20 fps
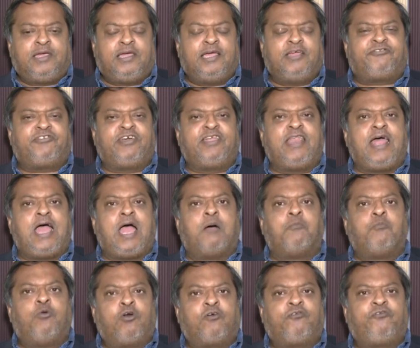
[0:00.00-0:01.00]
it's an
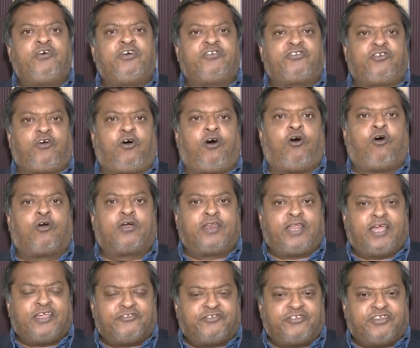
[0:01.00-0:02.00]
amorphous
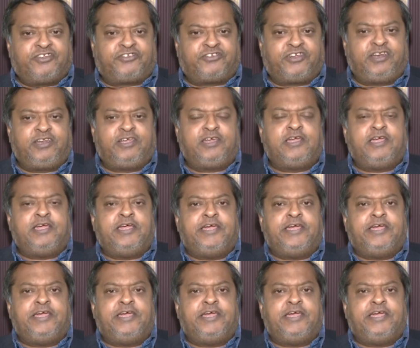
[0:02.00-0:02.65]
organization.